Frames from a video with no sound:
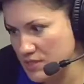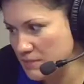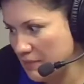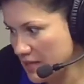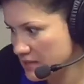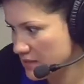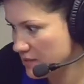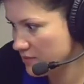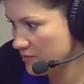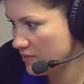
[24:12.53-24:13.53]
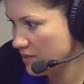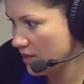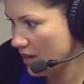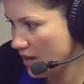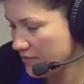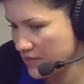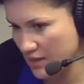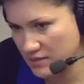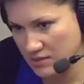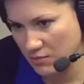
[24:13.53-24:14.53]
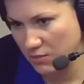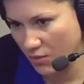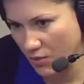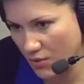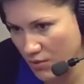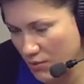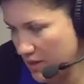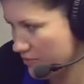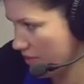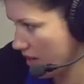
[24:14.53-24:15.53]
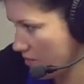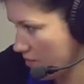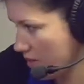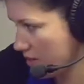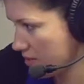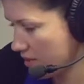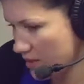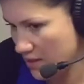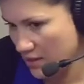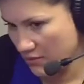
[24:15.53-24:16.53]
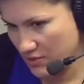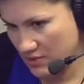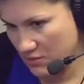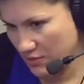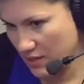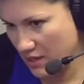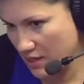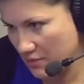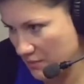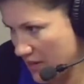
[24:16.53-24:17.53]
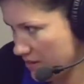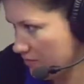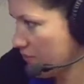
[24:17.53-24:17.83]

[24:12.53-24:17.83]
perspective, having that support, whatever that was, for instance, when I had my